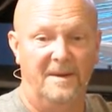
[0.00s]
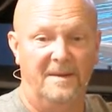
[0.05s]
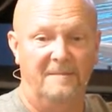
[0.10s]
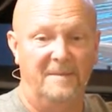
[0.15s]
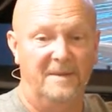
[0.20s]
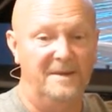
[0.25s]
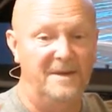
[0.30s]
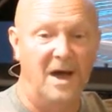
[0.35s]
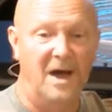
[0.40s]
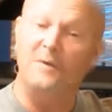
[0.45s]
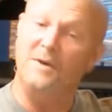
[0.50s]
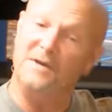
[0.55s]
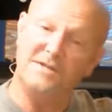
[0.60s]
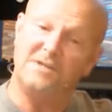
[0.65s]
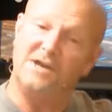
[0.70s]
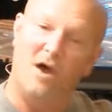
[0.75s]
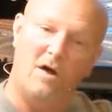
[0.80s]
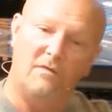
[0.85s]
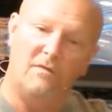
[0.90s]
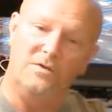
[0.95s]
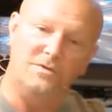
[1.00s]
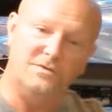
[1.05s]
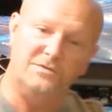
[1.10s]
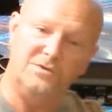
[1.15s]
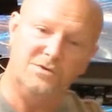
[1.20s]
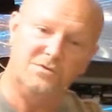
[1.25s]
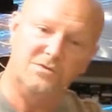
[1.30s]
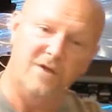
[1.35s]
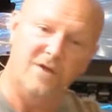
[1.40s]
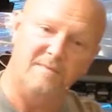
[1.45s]
But notice all those
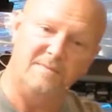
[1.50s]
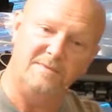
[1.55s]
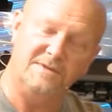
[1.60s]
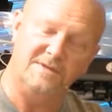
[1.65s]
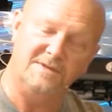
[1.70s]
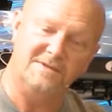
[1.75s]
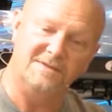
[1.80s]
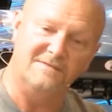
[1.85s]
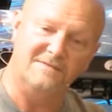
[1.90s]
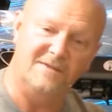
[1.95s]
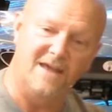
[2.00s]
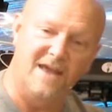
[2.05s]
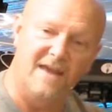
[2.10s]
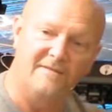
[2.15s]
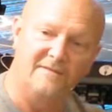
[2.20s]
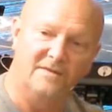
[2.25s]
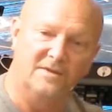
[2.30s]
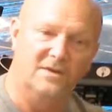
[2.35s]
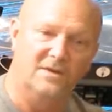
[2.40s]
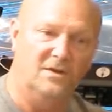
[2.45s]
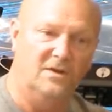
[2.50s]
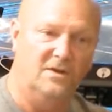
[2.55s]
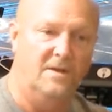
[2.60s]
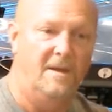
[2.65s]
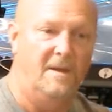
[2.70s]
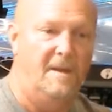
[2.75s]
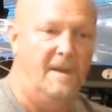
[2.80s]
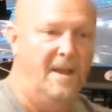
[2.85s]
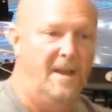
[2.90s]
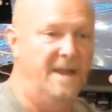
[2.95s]
descriptions of David. Look,
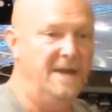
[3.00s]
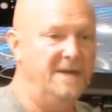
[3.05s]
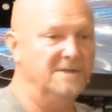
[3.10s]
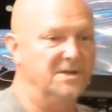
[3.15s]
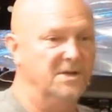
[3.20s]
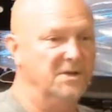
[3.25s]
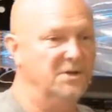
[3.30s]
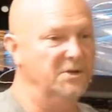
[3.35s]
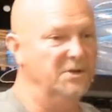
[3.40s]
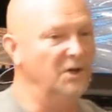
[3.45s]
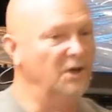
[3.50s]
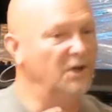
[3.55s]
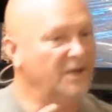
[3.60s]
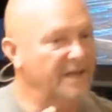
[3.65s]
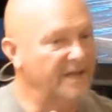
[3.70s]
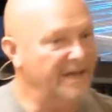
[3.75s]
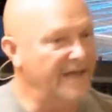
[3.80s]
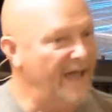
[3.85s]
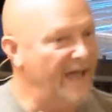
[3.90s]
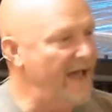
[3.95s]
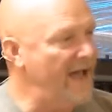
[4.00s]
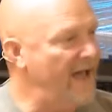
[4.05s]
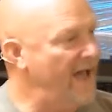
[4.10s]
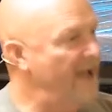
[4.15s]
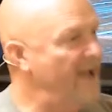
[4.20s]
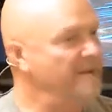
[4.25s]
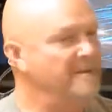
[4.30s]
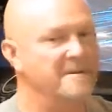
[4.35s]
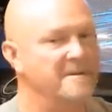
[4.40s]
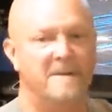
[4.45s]
he's a good looking
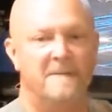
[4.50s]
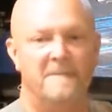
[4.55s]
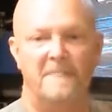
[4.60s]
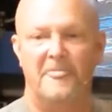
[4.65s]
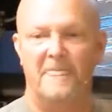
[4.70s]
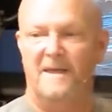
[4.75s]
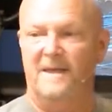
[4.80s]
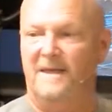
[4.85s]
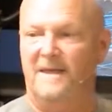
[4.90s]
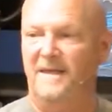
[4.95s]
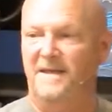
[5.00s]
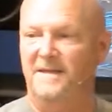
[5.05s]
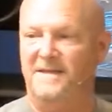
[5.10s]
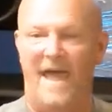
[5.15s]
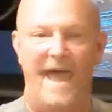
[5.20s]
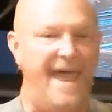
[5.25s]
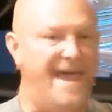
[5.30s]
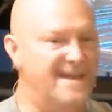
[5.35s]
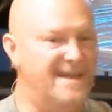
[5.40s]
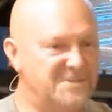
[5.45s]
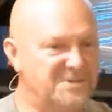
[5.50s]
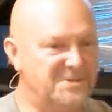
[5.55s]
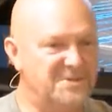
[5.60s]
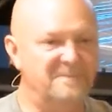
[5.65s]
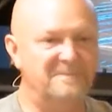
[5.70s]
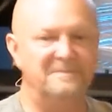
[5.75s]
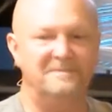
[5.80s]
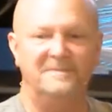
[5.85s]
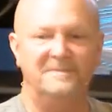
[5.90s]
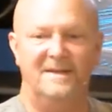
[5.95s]
guy, he's
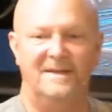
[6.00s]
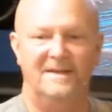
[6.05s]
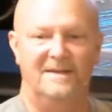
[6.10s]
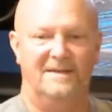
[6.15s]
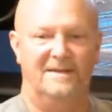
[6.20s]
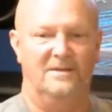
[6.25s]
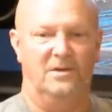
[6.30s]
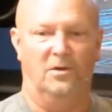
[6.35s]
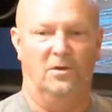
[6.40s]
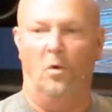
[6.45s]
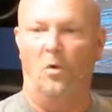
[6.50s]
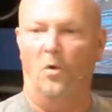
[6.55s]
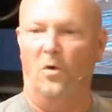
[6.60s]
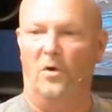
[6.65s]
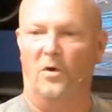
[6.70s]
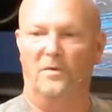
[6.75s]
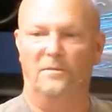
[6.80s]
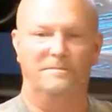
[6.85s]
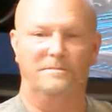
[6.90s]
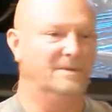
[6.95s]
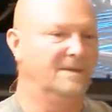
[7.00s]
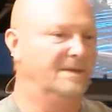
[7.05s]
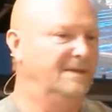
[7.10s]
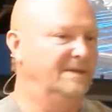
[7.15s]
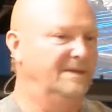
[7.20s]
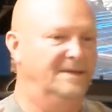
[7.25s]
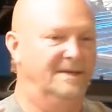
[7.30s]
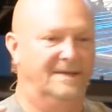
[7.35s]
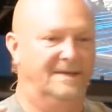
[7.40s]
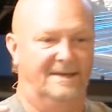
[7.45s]
handsome, the Lord
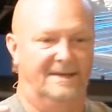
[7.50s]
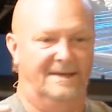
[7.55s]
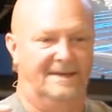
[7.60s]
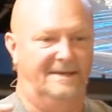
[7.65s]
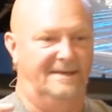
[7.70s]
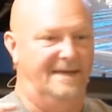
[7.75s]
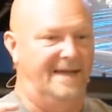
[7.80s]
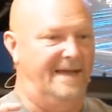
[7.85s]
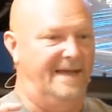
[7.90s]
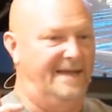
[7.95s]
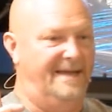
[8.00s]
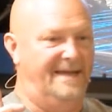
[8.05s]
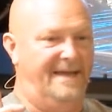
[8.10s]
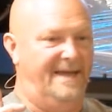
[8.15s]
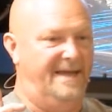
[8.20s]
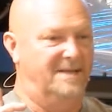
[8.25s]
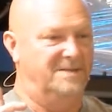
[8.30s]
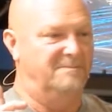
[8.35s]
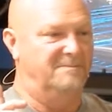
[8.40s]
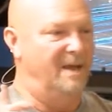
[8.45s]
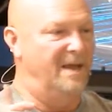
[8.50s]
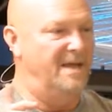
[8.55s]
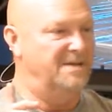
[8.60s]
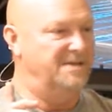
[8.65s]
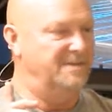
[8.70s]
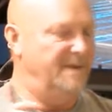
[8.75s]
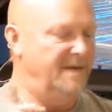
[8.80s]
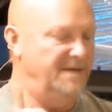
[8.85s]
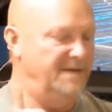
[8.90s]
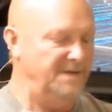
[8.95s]
uh, has
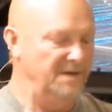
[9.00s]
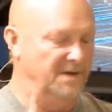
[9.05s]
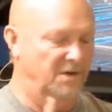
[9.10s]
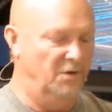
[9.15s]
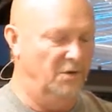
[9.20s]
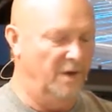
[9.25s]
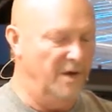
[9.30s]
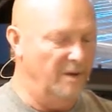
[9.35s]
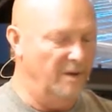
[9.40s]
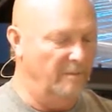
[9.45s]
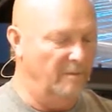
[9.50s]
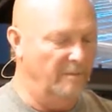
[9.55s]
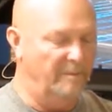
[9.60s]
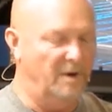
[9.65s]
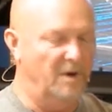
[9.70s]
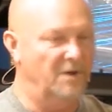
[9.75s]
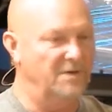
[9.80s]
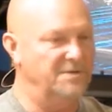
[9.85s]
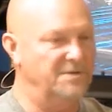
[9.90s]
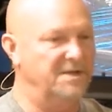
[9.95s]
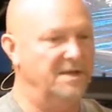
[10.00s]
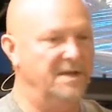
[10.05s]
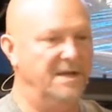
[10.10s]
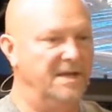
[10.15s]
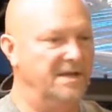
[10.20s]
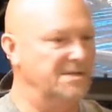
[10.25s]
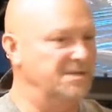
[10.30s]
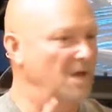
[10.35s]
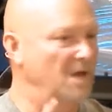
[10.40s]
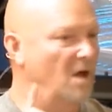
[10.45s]
blessed him. He's an agreeable person. He
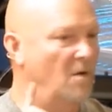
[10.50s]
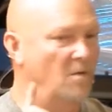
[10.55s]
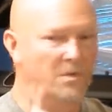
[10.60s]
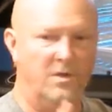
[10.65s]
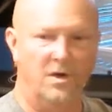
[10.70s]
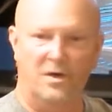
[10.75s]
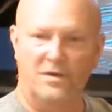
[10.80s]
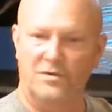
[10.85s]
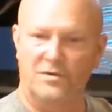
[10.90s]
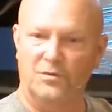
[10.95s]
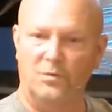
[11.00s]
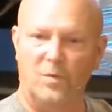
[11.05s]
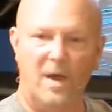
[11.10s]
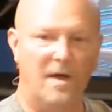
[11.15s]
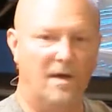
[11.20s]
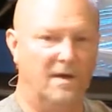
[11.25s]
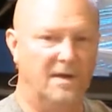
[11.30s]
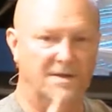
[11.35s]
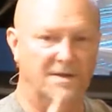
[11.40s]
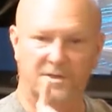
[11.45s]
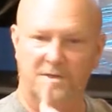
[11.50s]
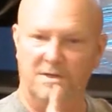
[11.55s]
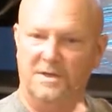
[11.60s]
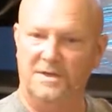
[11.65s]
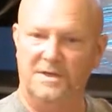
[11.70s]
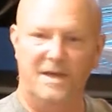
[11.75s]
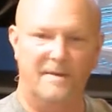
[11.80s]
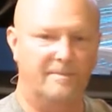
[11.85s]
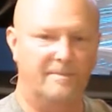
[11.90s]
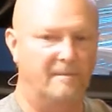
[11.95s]
gets along with others well. He's a
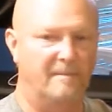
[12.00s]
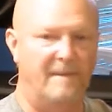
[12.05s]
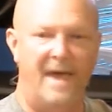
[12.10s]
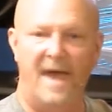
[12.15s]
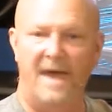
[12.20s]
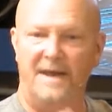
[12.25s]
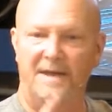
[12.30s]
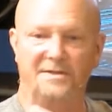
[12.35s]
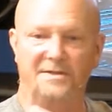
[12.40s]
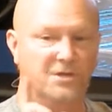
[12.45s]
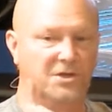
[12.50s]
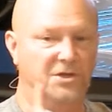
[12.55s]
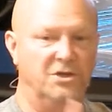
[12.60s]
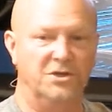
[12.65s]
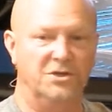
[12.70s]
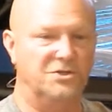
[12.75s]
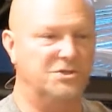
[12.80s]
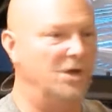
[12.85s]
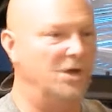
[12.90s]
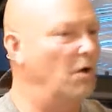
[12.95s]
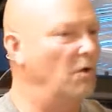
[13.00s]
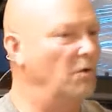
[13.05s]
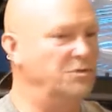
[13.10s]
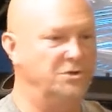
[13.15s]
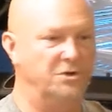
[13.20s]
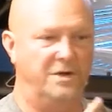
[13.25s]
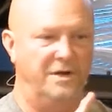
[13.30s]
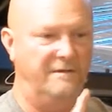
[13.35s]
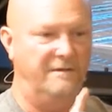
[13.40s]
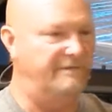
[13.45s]
good diplomat. He's a good
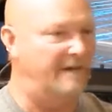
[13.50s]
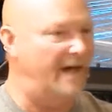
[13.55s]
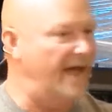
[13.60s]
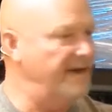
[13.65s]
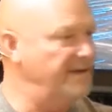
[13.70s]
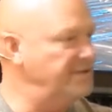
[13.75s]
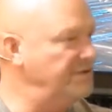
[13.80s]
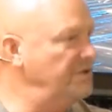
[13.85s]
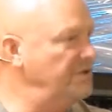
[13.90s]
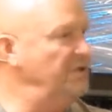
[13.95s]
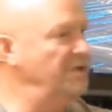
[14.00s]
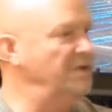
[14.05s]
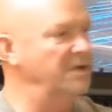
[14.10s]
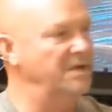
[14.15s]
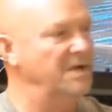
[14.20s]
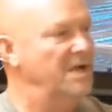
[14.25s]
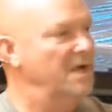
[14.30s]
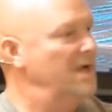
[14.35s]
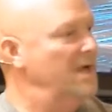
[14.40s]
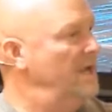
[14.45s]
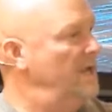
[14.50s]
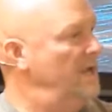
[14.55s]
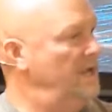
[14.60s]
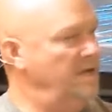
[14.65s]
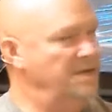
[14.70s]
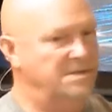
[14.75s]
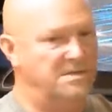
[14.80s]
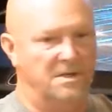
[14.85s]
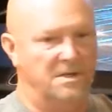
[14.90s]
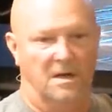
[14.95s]
soldier. He fights good.
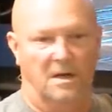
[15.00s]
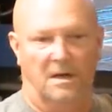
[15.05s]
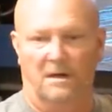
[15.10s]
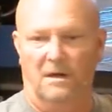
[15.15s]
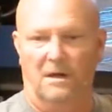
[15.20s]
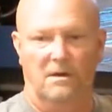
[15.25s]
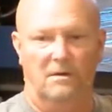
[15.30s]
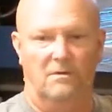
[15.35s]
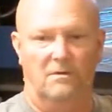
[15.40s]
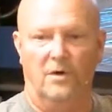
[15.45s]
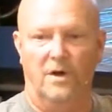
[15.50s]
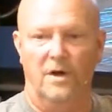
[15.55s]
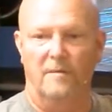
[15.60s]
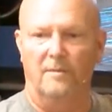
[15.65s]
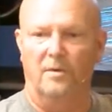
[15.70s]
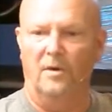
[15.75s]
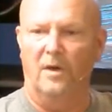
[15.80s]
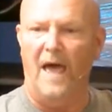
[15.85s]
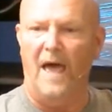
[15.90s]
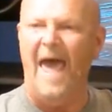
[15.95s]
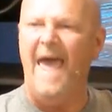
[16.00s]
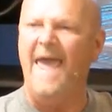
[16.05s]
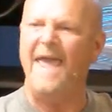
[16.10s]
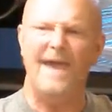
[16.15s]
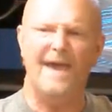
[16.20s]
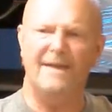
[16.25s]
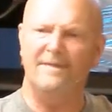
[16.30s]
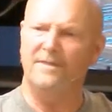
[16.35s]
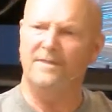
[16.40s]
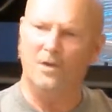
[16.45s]
He's uh, agreeable,
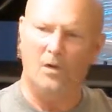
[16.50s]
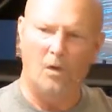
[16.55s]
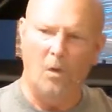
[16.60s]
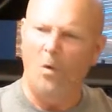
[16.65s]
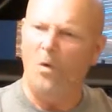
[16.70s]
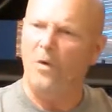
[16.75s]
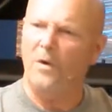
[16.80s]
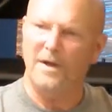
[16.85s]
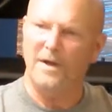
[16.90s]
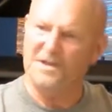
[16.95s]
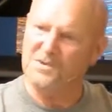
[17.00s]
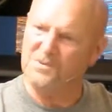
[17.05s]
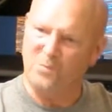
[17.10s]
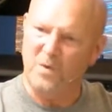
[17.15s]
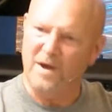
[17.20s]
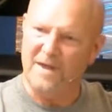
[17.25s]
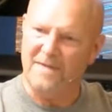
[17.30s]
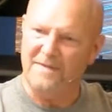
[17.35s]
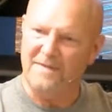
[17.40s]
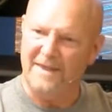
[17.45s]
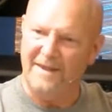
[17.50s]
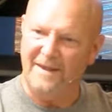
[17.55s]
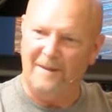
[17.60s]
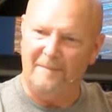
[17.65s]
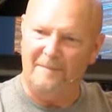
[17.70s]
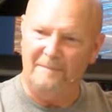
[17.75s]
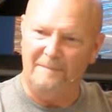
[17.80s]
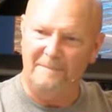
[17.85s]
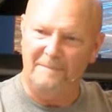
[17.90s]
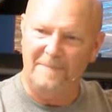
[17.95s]
and the Lord is with
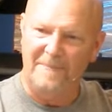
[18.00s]
him.